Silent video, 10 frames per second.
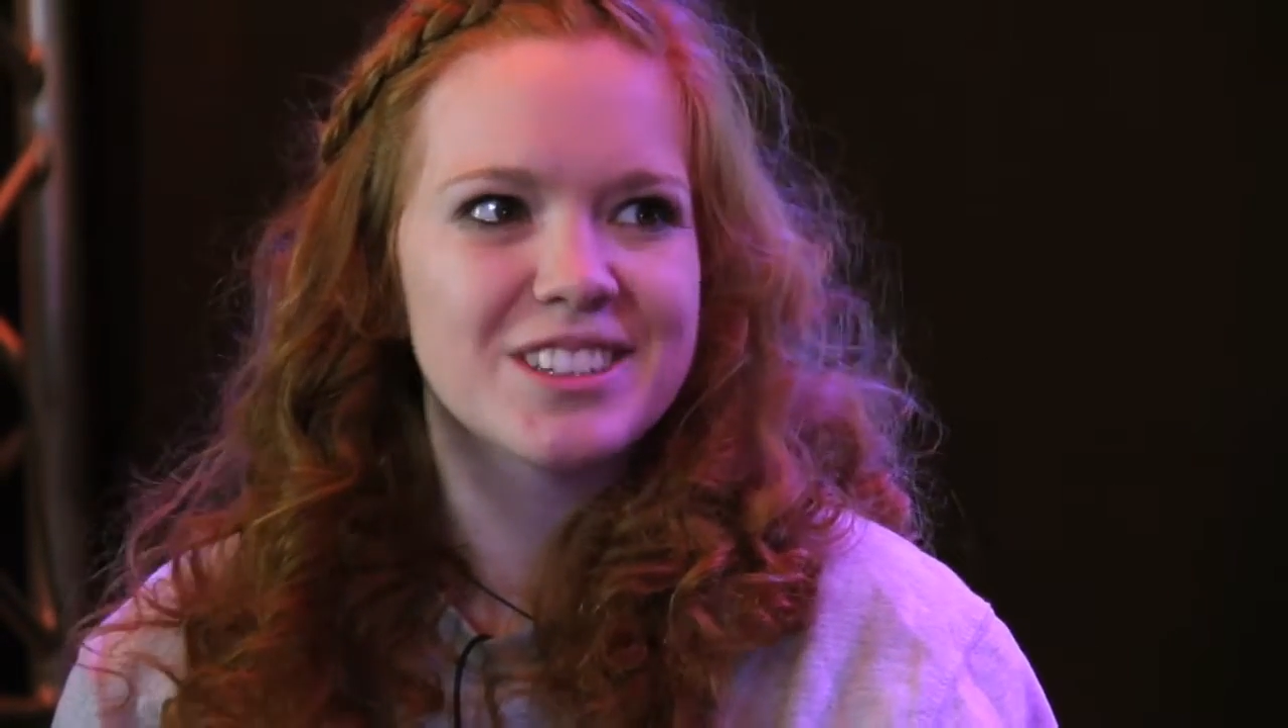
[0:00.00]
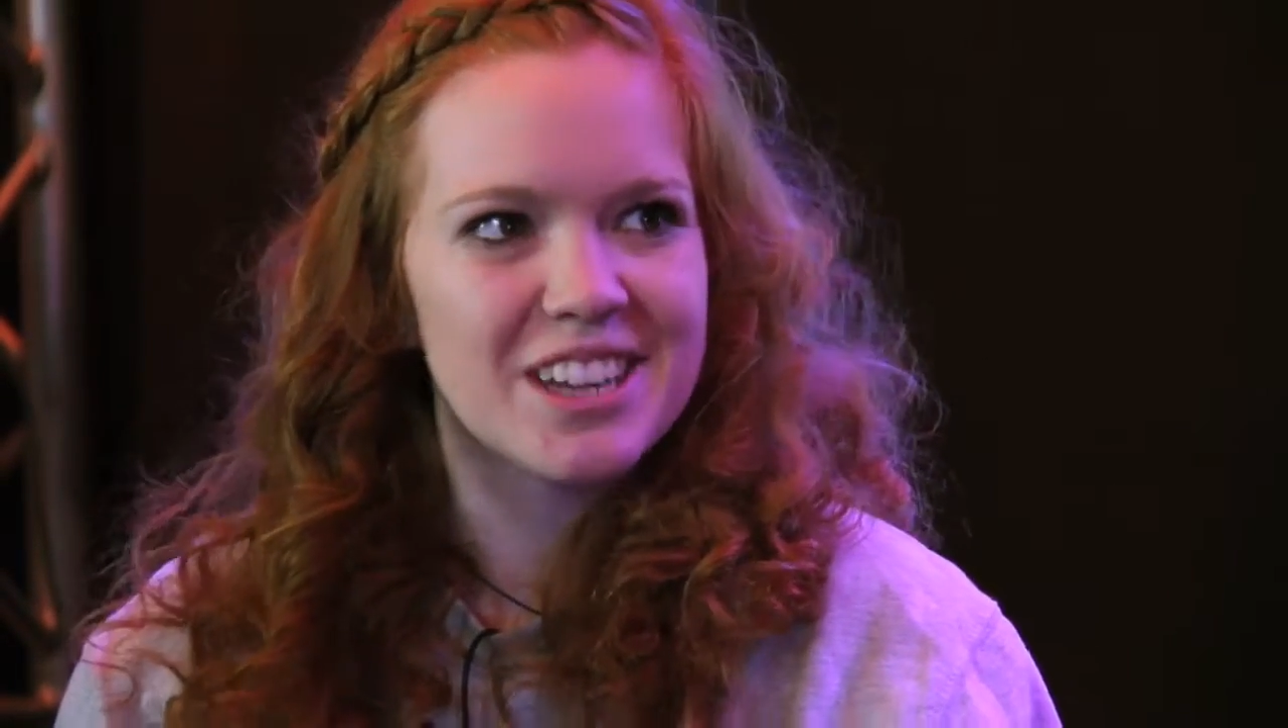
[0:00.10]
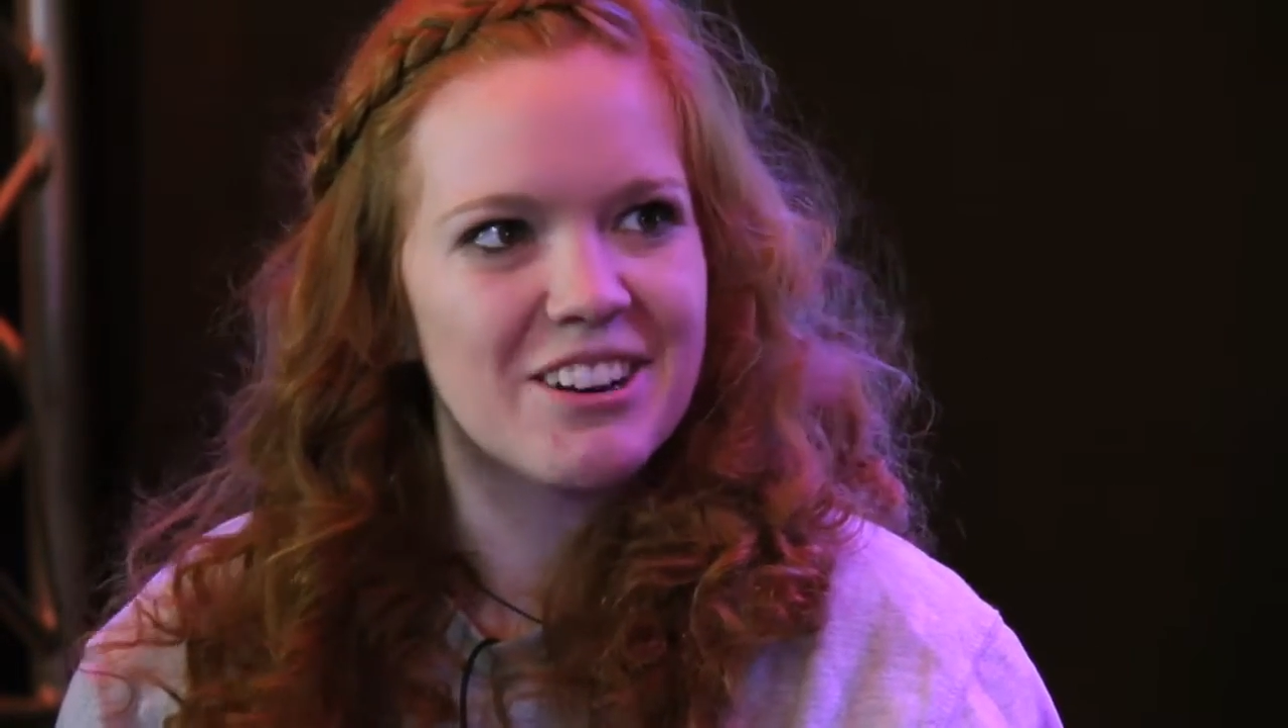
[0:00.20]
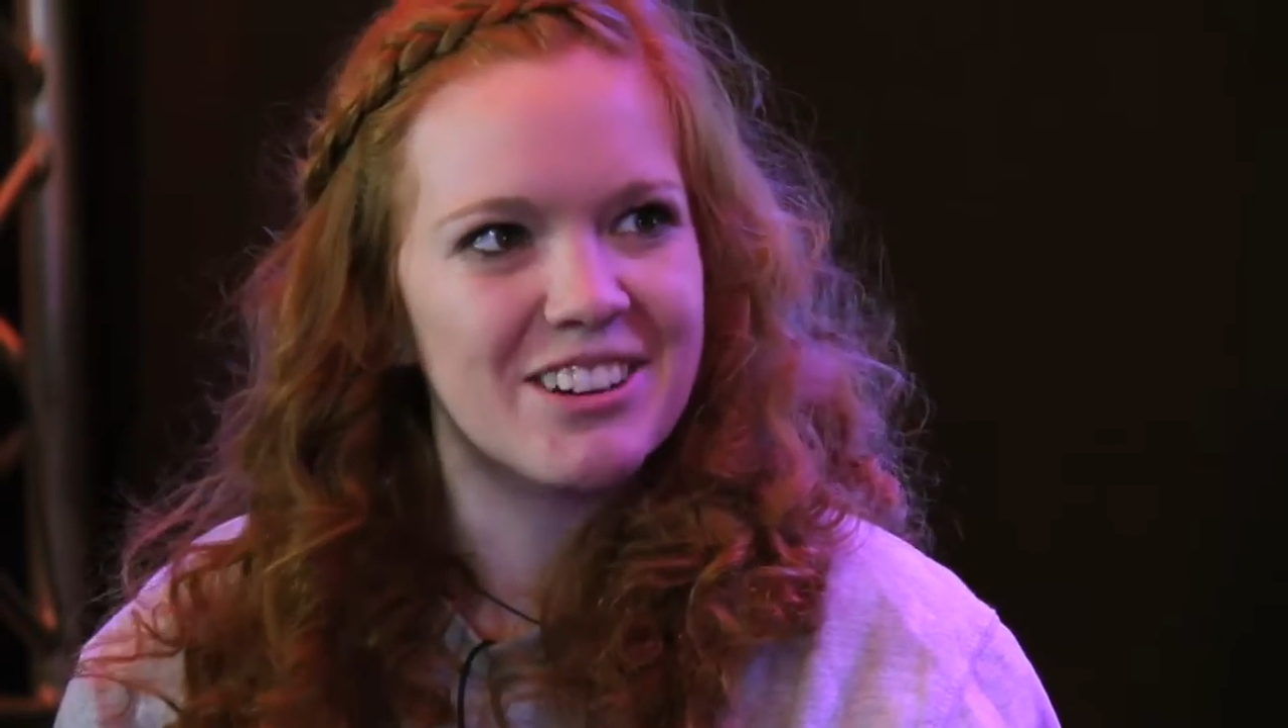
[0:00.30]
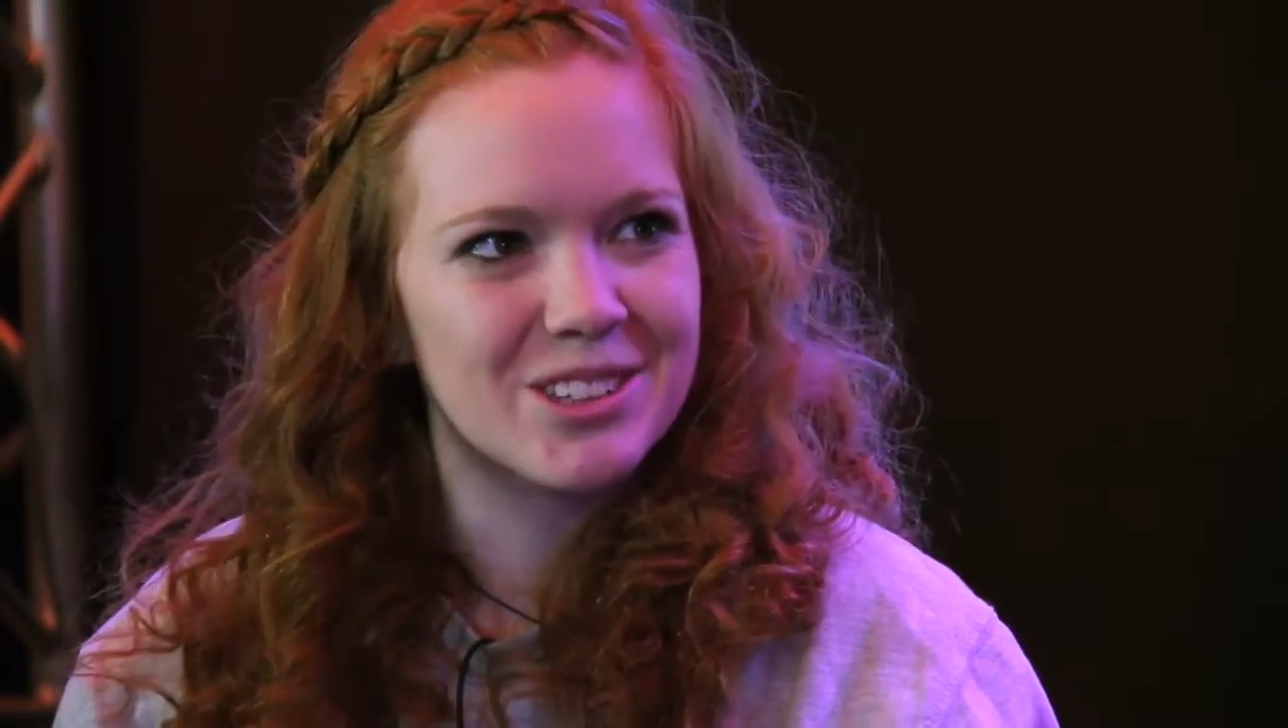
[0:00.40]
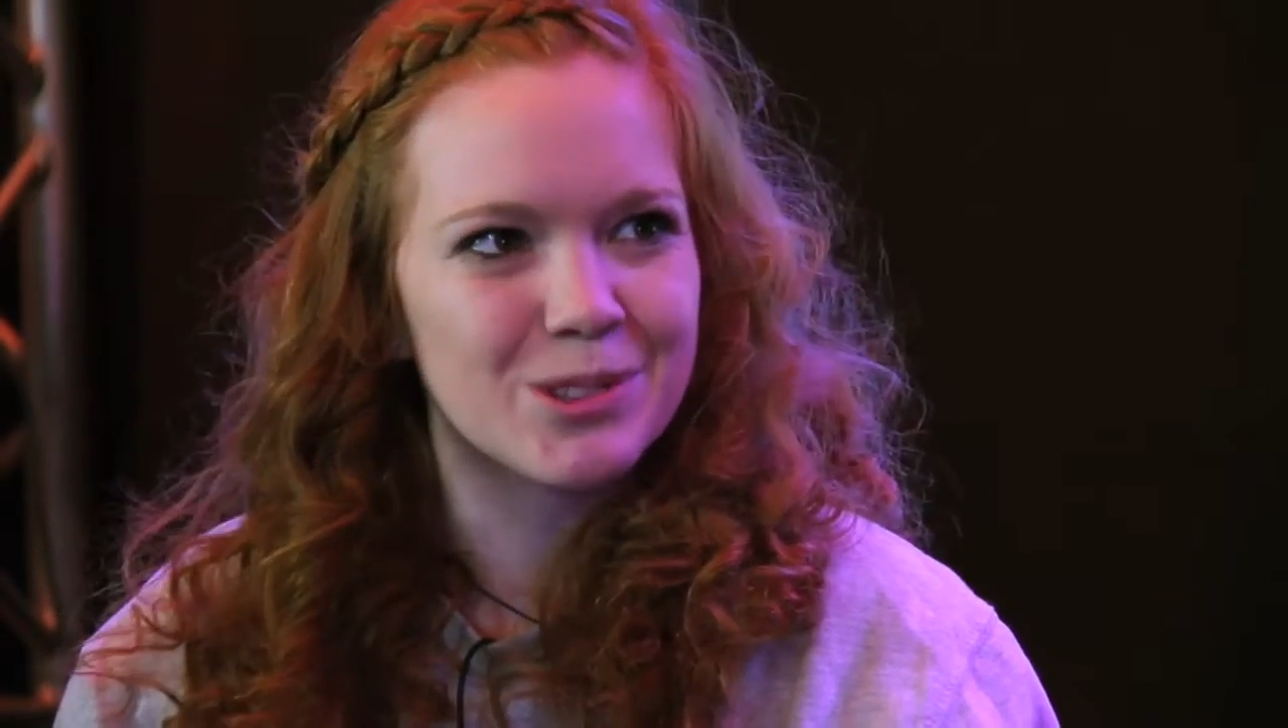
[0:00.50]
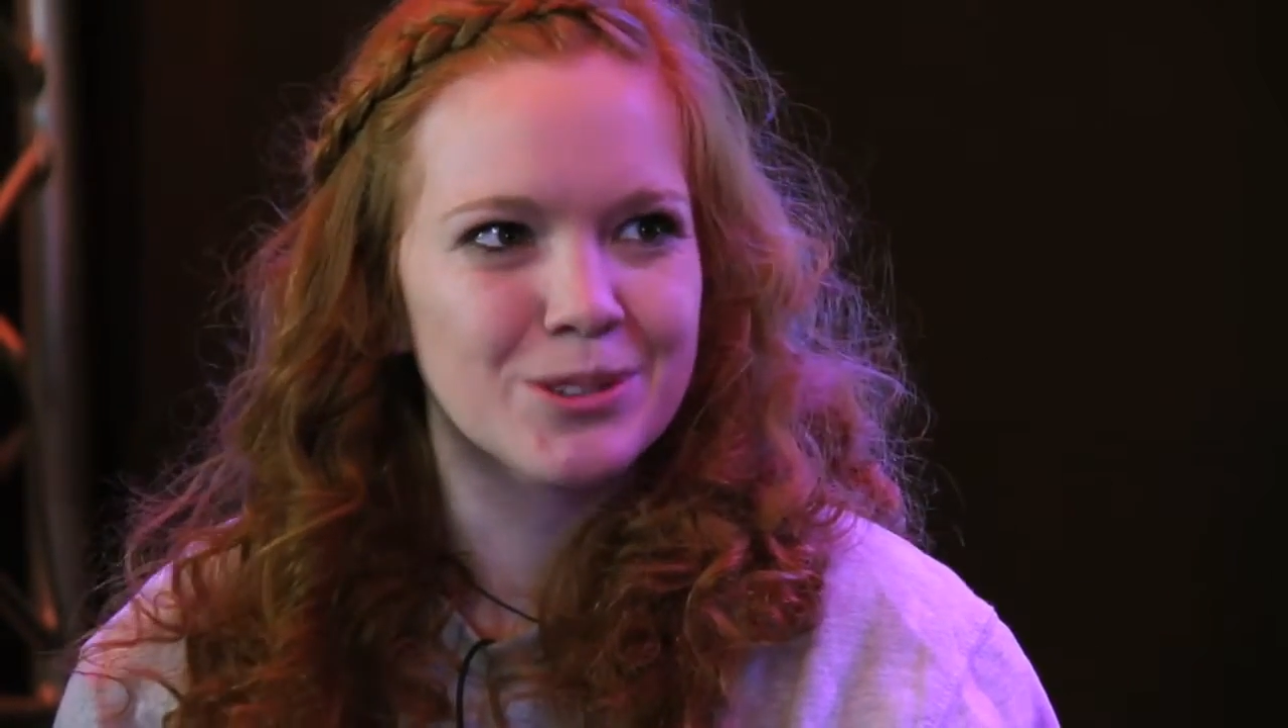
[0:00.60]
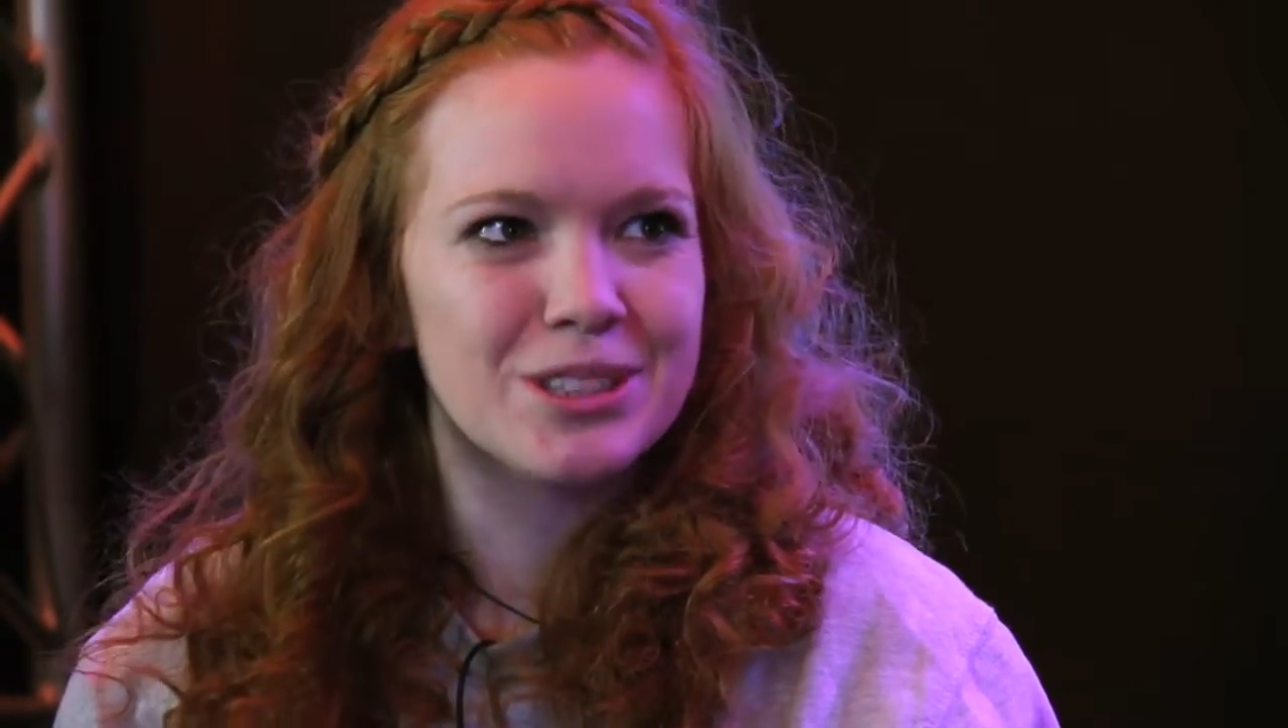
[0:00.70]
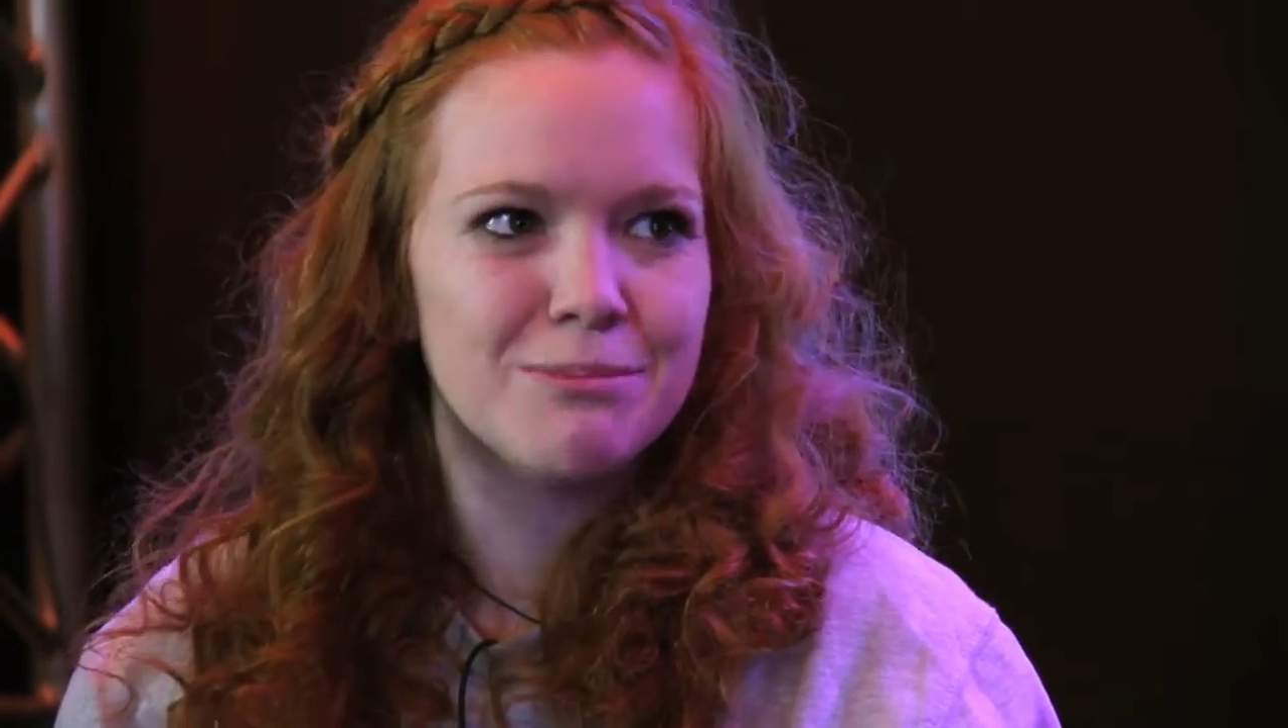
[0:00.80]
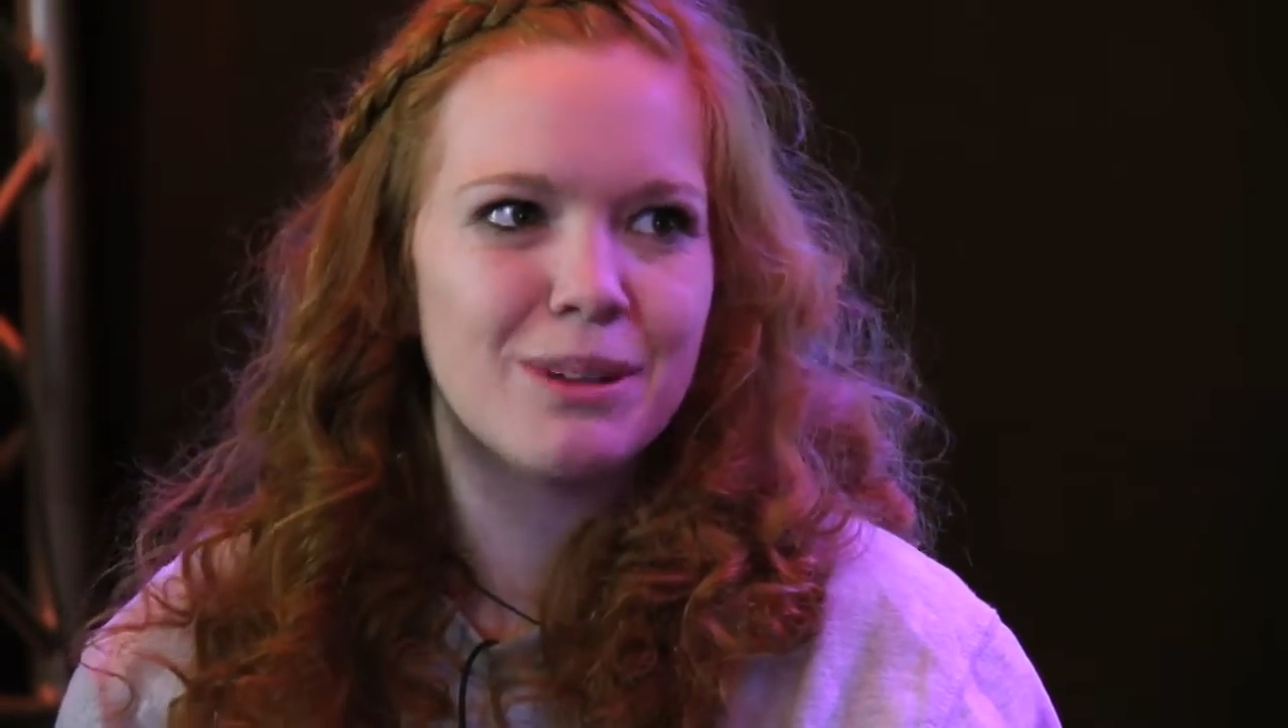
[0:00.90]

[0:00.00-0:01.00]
scary and daunting